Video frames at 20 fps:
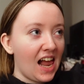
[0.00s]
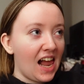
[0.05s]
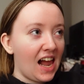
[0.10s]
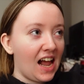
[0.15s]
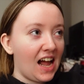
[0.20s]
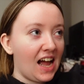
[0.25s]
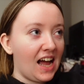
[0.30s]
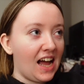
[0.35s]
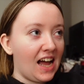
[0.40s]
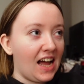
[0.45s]

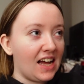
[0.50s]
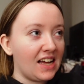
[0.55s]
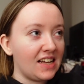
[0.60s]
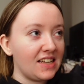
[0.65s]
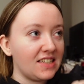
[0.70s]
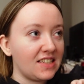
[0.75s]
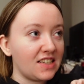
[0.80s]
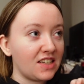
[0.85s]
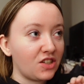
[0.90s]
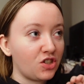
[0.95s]

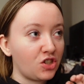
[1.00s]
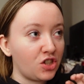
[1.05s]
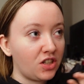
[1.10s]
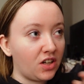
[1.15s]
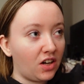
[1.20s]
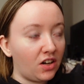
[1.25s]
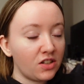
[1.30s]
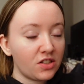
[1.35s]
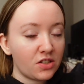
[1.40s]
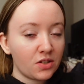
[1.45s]
and she
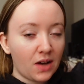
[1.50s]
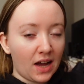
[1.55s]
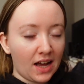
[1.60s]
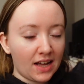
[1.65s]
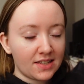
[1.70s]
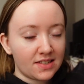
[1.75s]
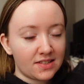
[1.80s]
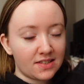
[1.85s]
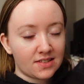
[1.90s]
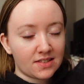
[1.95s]
also
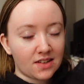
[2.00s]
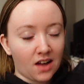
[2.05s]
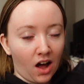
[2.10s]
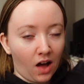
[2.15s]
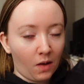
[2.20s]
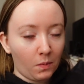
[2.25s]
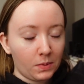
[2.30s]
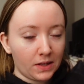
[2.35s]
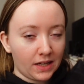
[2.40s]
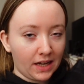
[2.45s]
has this
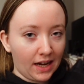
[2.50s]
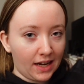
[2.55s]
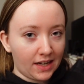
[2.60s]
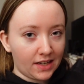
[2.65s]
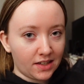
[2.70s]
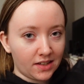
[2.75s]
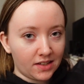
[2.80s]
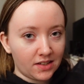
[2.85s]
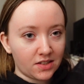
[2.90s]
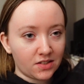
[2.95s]

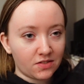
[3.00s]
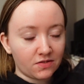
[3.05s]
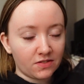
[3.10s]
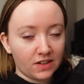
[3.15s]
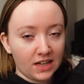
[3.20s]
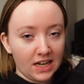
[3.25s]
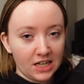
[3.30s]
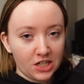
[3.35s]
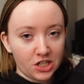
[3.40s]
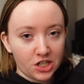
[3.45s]
complicated
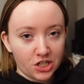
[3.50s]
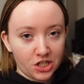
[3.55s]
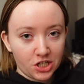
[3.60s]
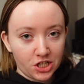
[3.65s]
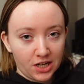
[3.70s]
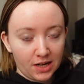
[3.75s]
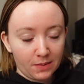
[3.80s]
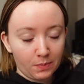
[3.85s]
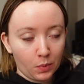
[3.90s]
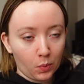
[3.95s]

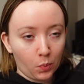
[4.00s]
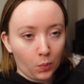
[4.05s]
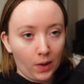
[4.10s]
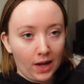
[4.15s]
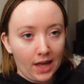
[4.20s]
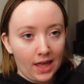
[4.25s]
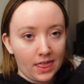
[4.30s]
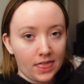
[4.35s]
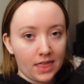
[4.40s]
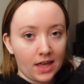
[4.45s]
relationship
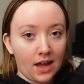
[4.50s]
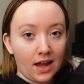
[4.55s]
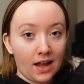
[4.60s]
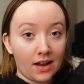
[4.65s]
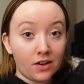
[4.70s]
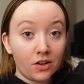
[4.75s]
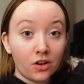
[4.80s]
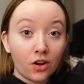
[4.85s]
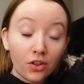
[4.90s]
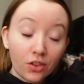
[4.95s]
with
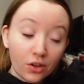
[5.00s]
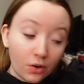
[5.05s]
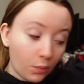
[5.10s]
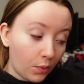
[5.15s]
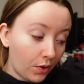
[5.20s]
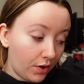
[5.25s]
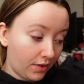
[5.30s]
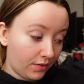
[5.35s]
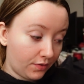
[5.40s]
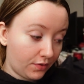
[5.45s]
another
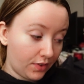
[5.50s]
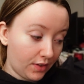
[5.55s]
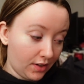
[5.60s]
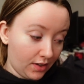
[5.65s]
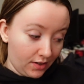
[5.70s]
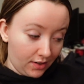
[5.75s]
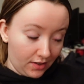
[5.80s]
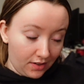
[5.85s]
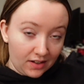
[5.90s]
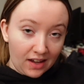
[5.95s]
one of
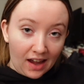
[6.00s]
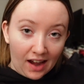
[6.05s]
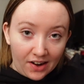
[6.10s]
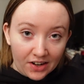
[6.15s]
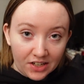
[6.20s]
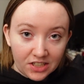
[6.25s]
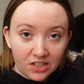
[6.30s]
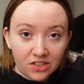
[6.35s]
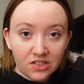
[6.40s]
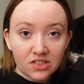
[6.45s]
the
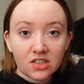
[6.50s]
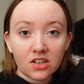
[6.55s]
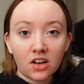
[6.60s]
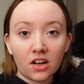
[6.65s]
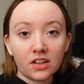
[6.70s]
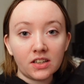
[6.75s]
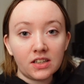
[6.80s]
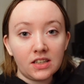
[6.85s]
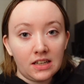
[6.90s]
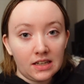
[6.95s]
characters
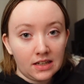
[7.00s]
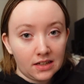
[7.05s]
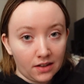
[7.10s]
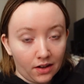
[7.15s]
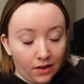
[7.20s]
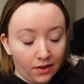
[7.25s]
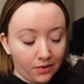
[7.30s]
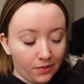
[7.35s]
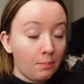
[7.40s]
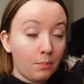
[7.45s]
called
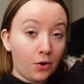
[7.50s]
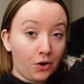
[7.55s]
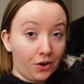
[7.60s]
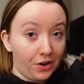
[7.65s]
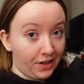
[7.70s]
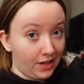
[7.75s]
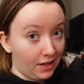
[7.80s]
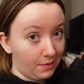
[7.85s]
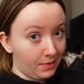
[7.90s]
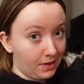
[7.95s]
Nico. More
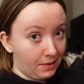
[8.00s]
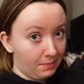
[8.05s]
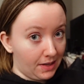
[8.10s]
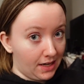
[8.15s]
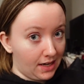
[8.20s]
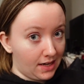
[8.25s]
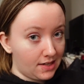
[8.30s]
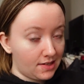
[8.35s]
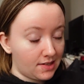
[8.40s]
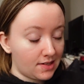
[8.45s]
on him in a
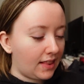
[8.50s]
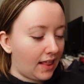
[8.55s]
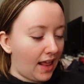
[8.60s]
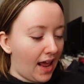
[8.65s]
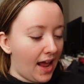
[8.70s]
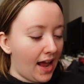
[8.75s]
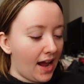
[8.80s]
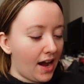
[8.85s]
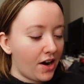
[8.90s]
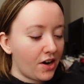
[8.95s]
minute.
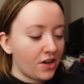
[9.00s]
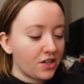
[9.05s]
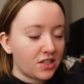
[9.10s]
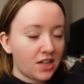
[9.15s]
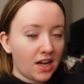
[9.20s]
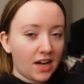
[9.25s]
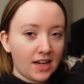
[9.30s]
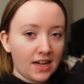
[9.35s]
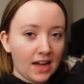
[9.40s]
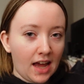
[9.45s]
Their
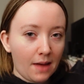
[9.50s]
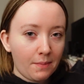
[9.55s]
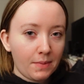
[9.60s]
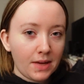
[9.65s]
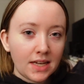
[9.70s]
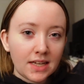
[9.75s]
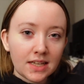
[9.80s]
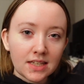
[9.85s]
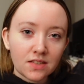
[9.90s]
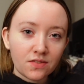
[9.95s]

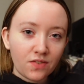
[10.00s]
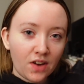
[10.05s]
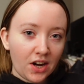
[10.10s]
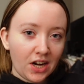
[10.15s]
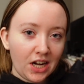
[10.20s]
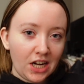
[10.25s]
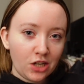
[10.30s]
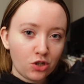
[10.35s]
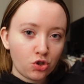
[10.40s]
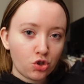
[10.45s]
dynamic is
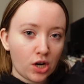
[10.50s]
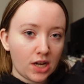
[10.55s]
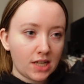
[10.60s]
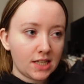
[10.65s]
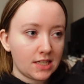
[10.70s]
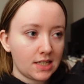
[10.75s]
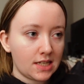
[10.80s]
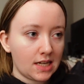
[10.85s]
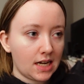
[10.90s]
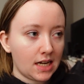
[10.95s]
very
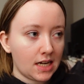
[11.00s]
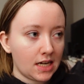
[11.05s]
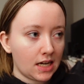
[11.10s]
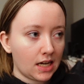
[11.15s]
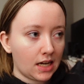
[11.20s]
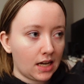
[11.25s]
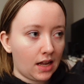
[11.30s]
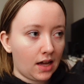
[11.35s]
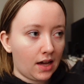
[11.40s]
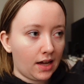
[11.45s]
interesting.
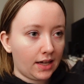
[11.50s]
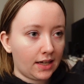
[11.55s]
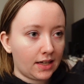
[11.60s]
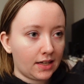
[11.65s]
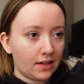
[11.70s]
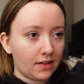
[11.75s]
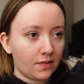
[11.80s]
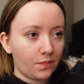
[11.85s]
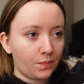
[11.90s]
Like,